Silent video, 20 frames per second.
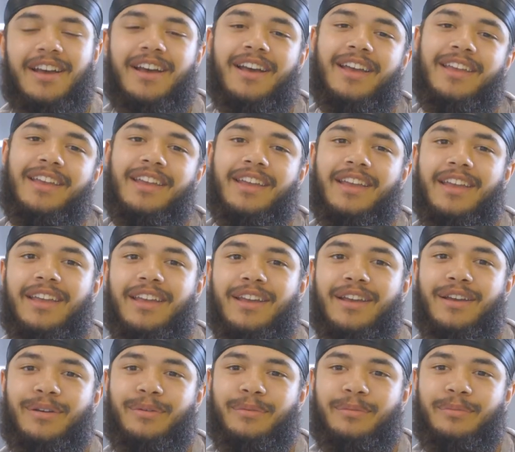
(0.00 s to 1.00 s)
I
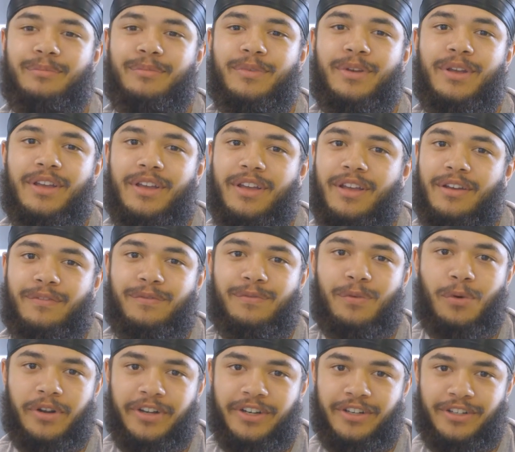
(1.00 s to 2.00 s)
am
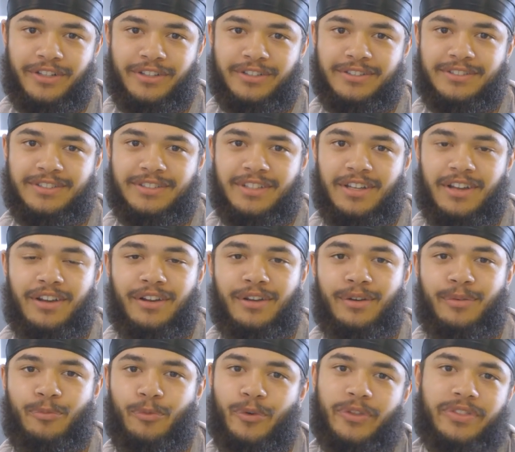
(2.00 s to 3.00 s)
four years
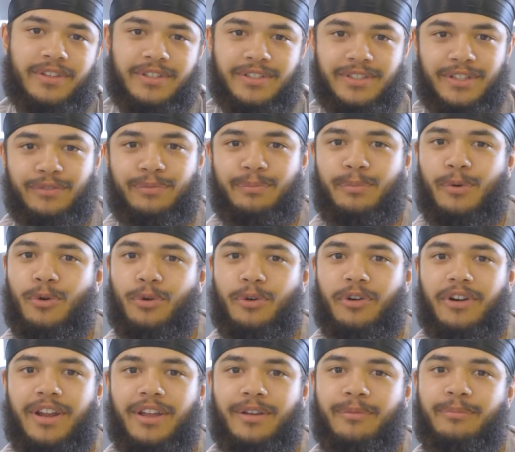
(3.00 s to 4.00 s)
um, with the SHIFT
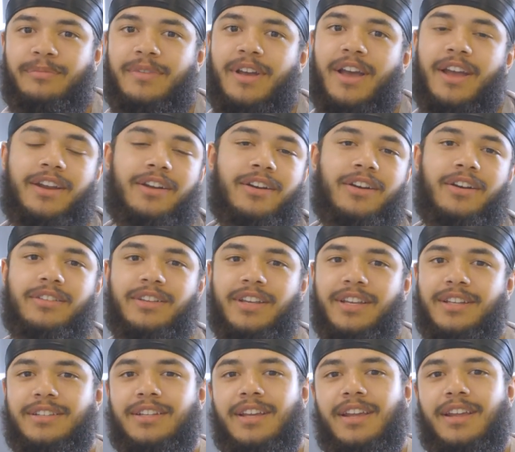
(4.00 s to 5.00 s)
program. I
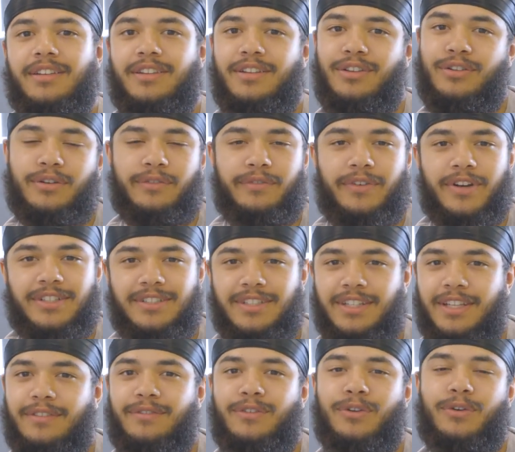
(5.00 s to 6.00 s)
currently attend the
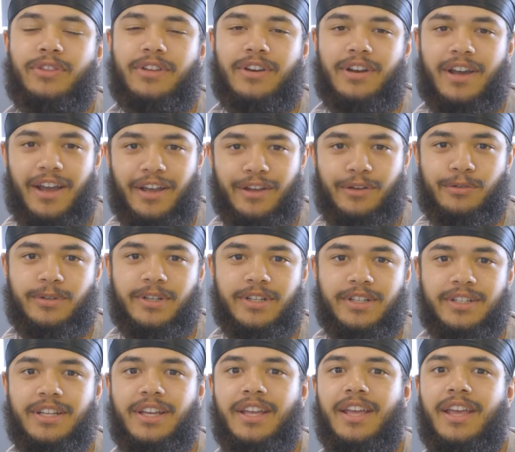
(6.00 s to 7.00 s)
University of Northern
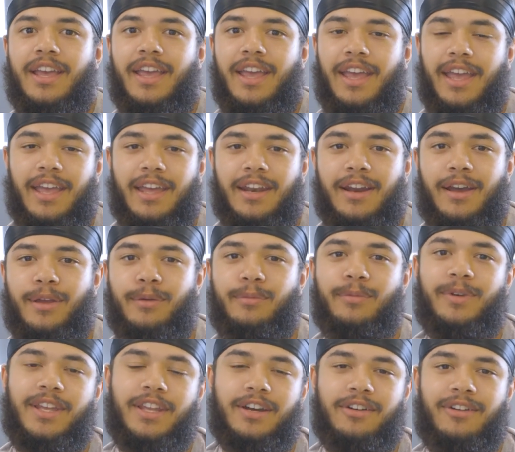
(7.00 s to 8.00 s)
Iowa, and I
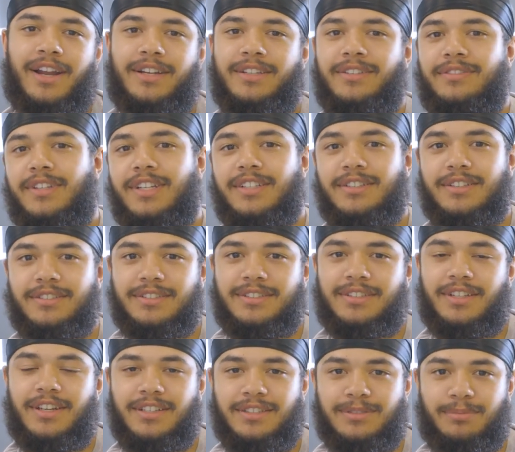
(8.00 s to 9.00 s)
am an interactive digital
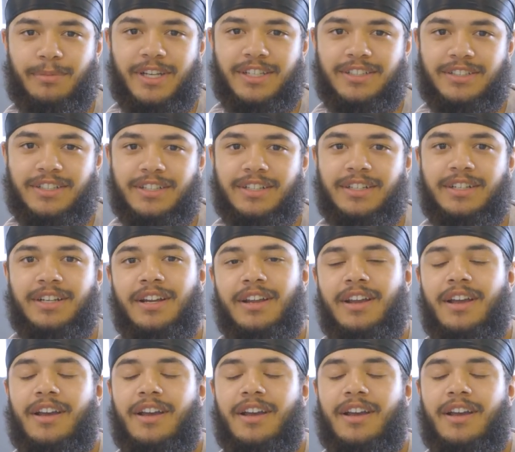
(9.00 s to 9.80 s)
studies major.